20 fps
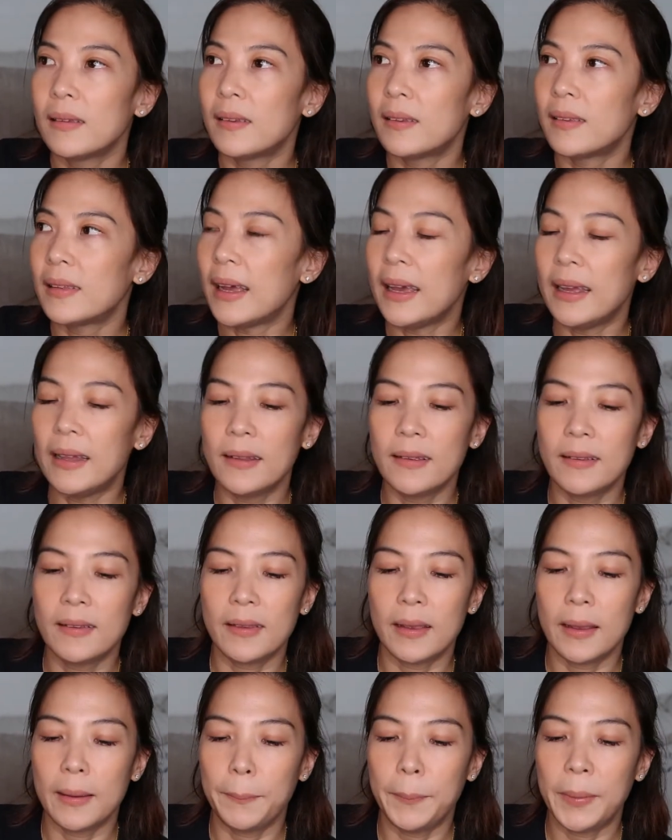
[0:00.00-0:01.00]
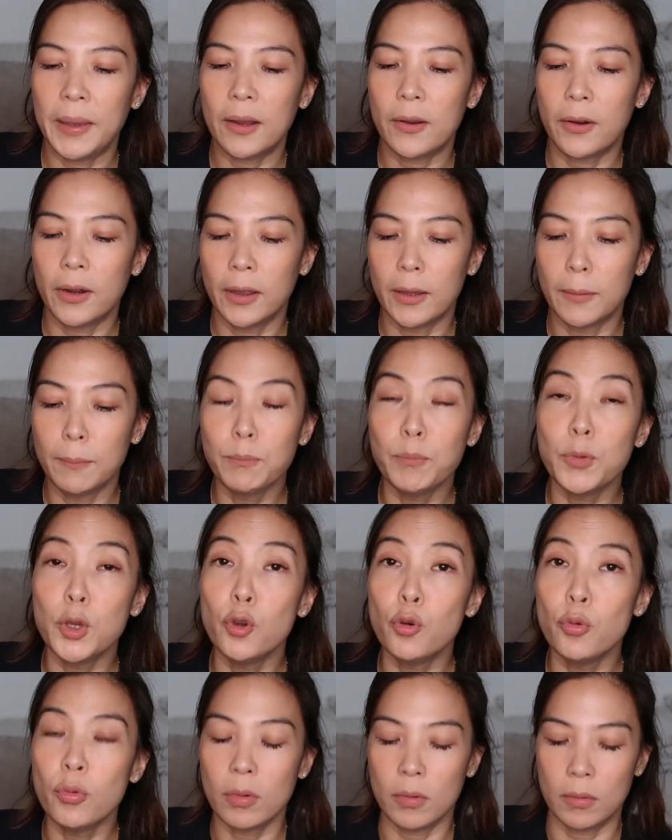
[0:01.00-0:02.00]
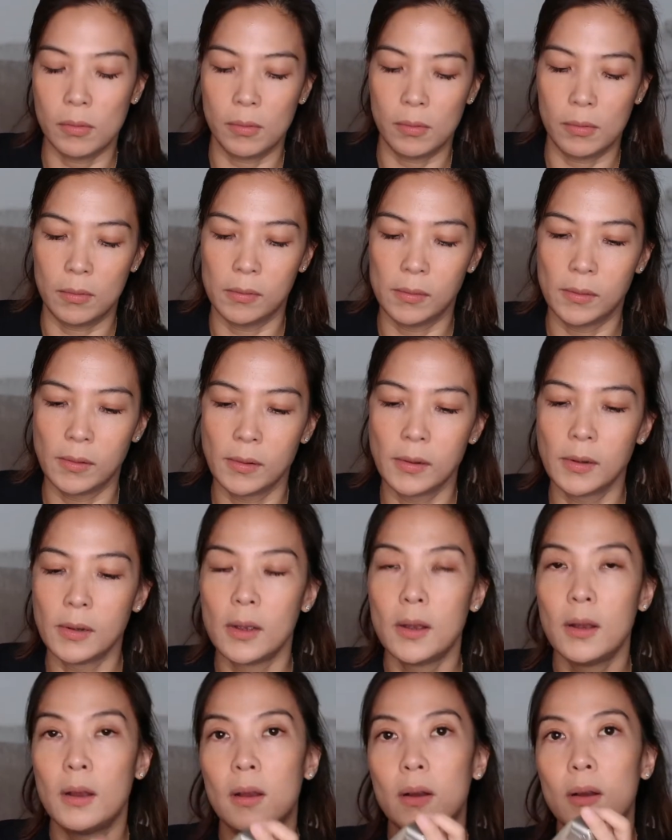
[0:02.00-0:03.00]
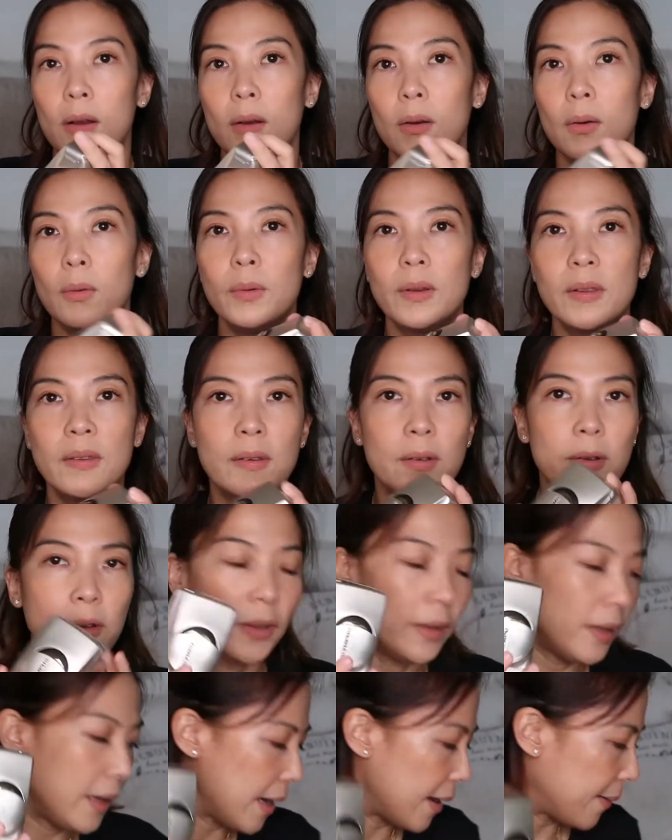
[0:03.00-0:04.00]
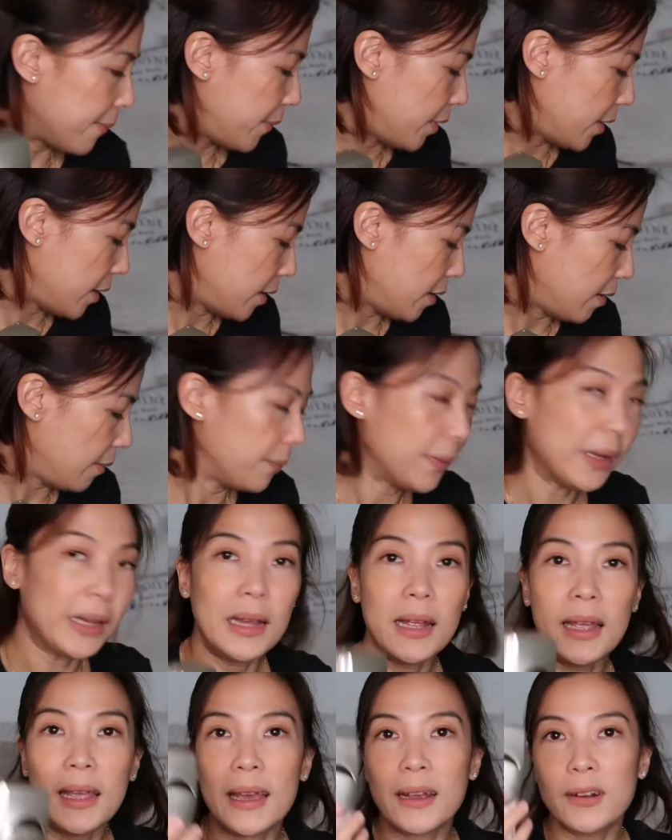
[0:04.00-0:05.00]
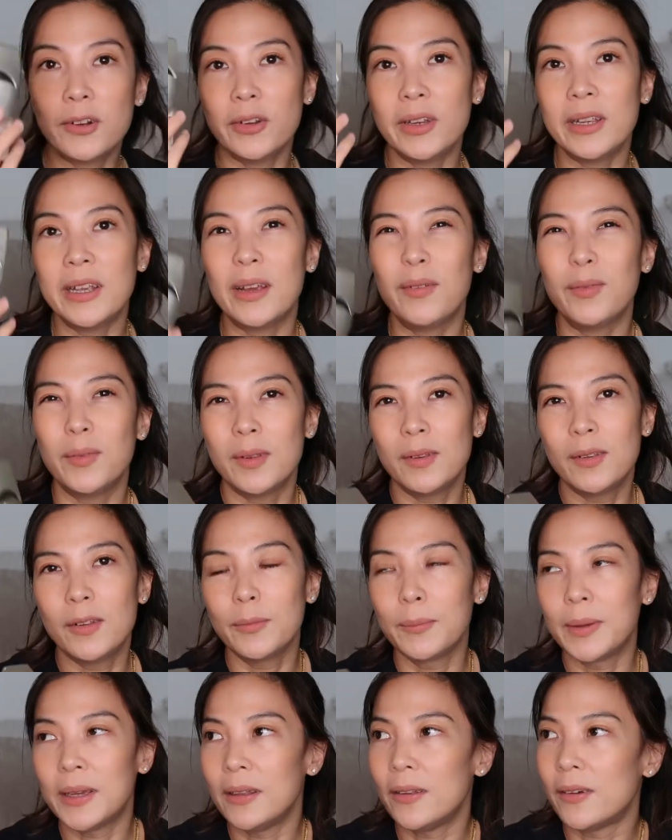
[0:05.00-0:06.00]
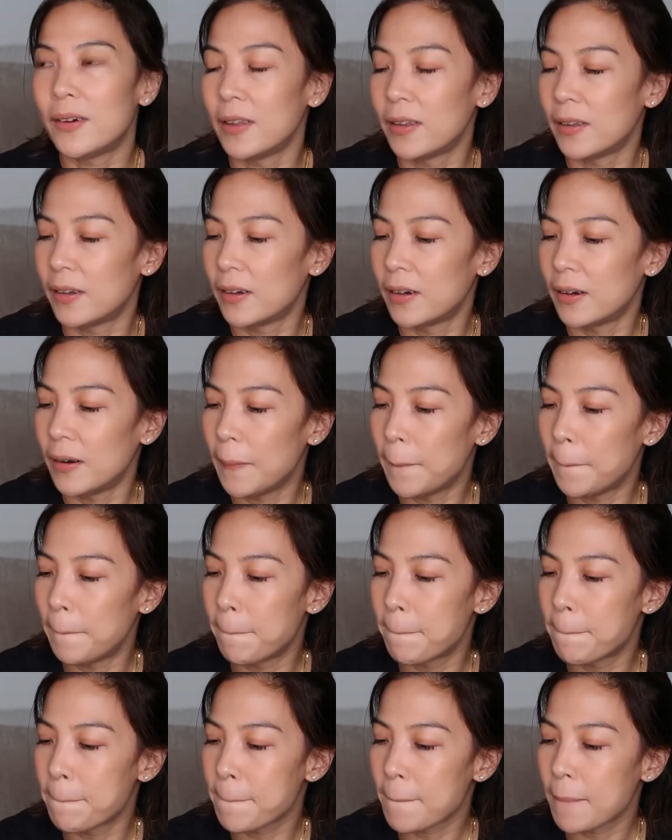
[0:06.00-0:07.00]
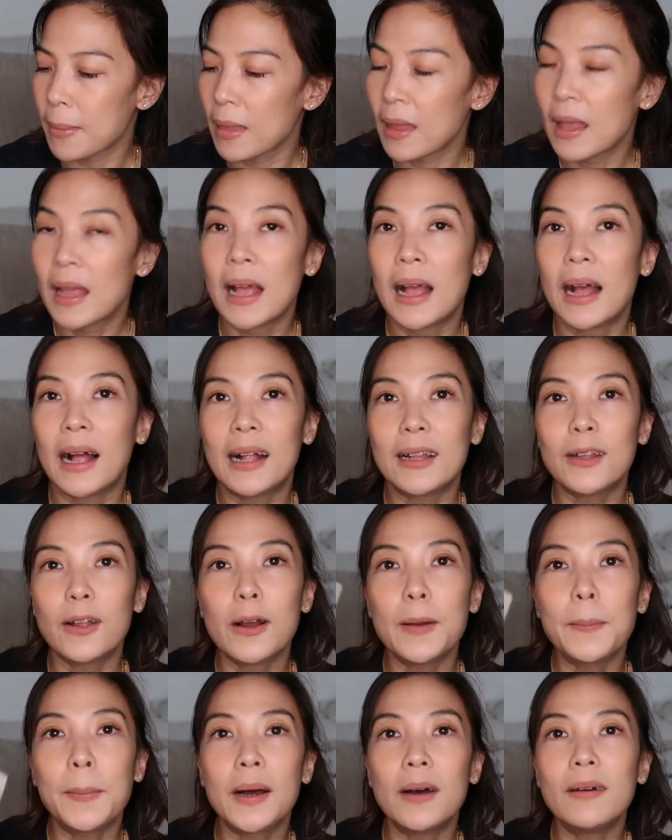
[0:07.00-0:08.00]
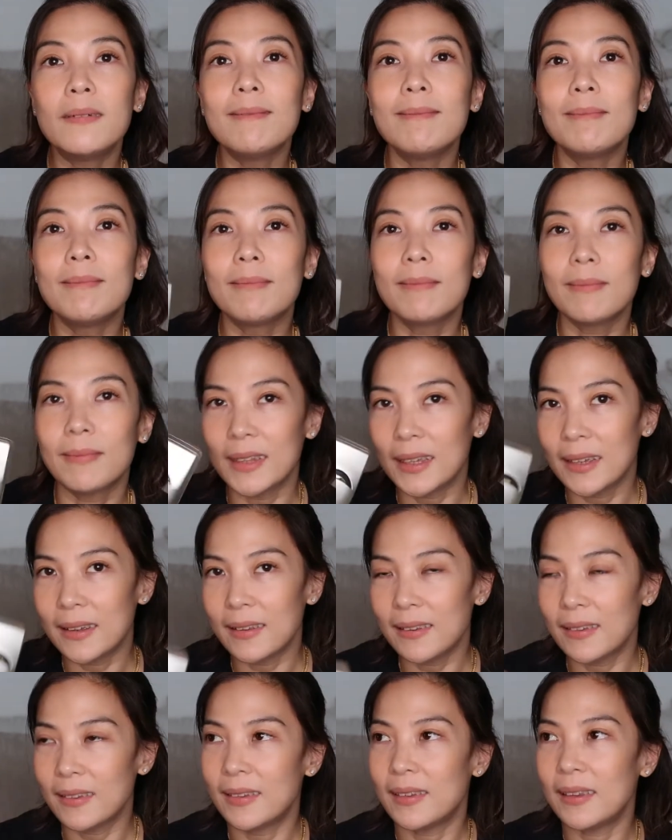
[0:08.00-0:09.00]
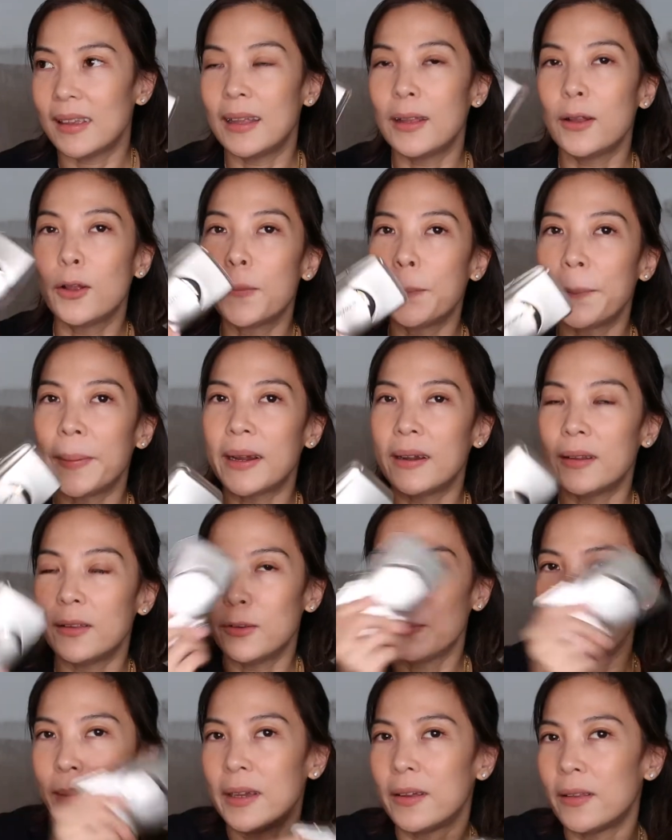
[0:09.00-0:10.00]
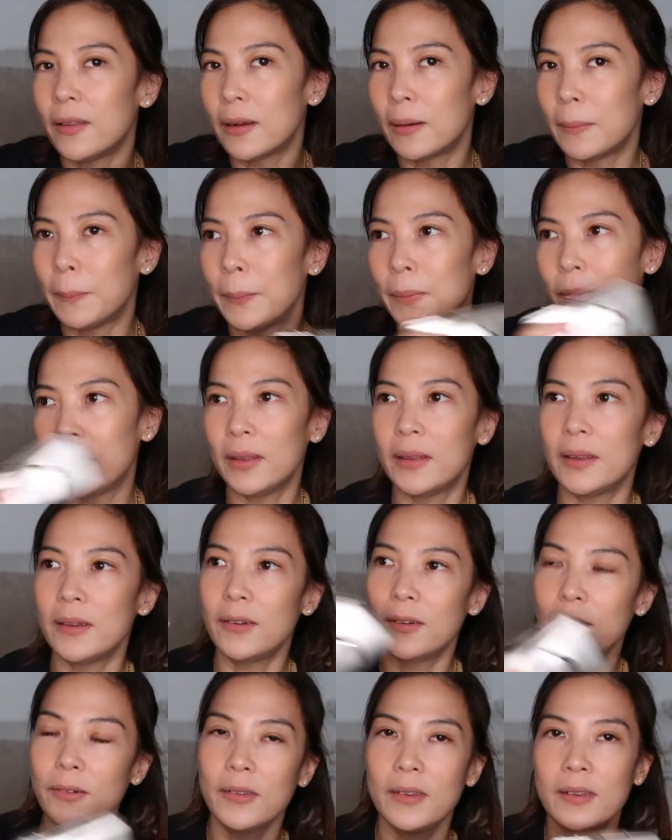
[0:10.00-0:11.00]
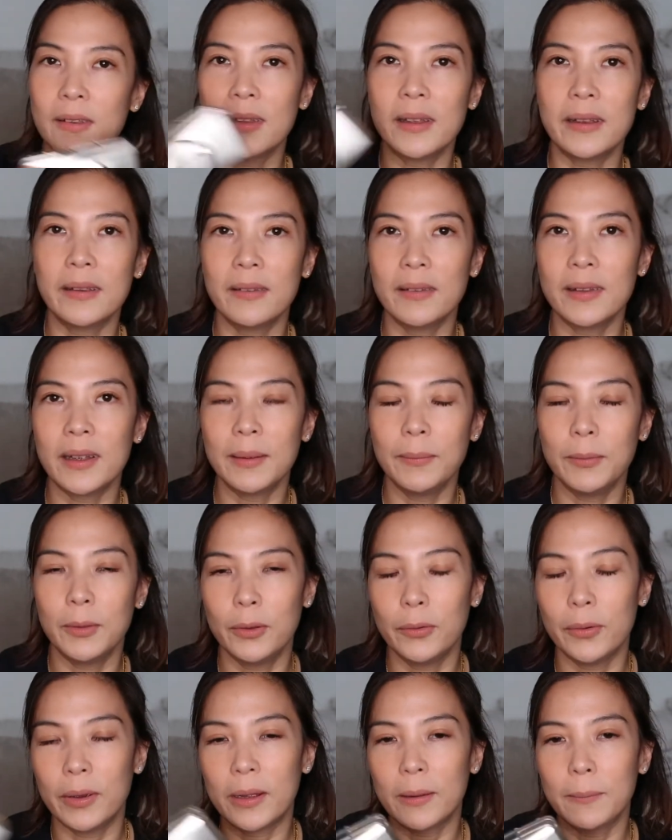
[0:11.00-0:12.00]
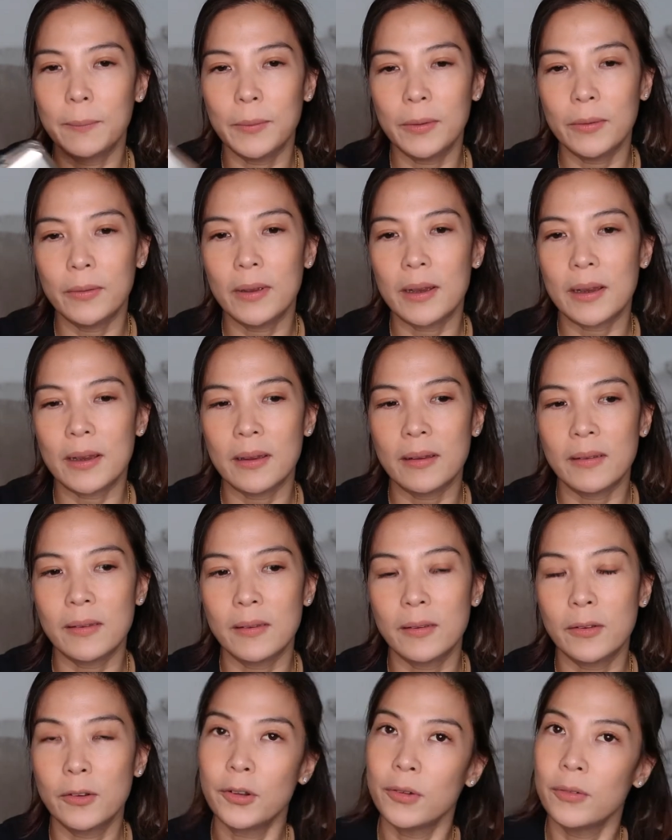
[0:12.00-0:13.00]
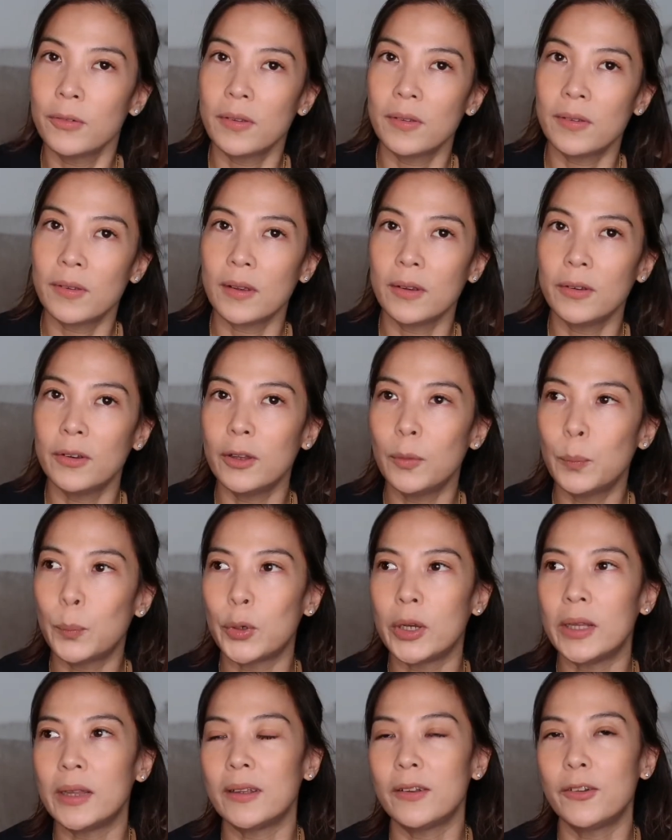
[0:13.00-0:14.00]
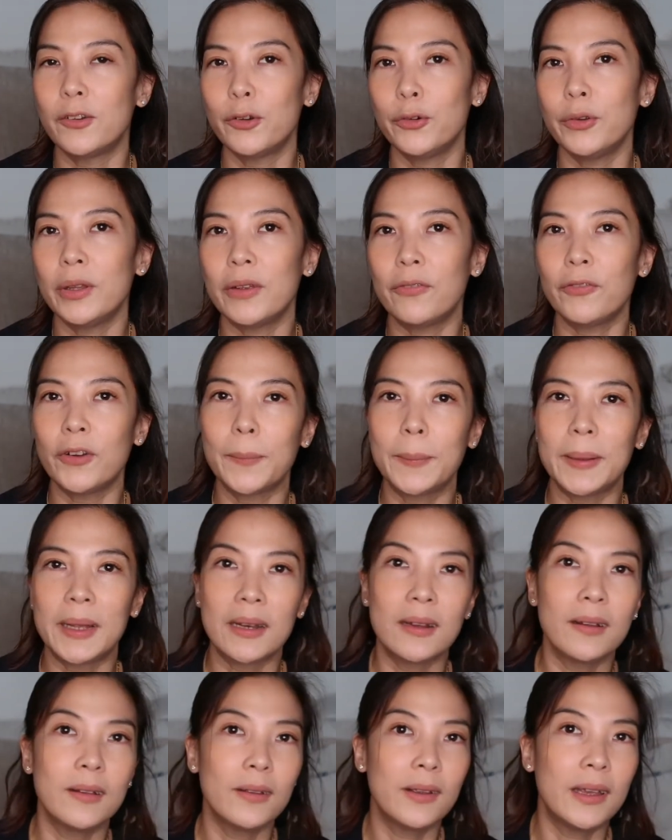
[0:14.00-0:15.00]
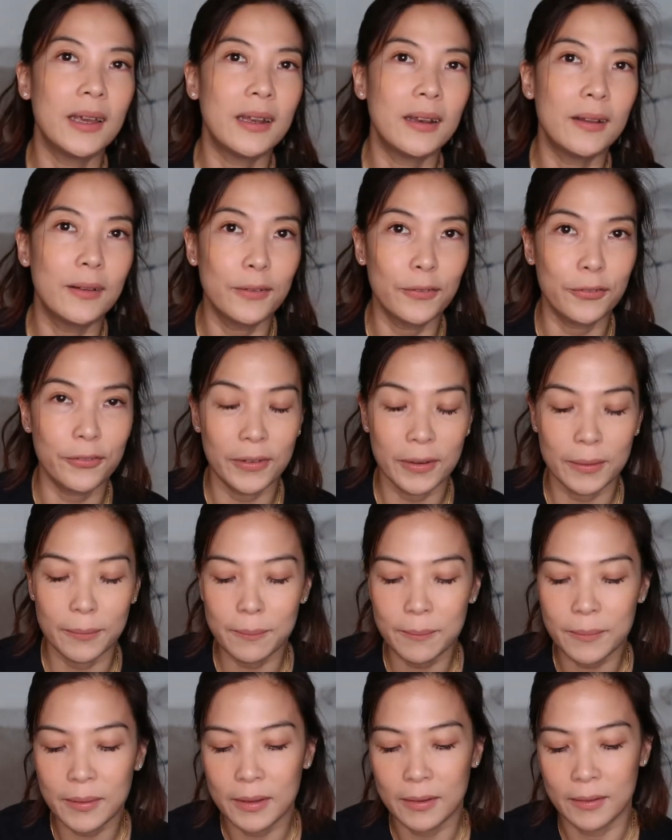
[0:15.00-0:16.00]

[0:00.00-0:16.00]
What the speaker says: Stylus Epic or the Mu was a good camera, but I actually gave this to my daughter. I'll talk about this and compare it to my other point and shoots next time to help you guys choose a good point and shoot if you're planning to get into film.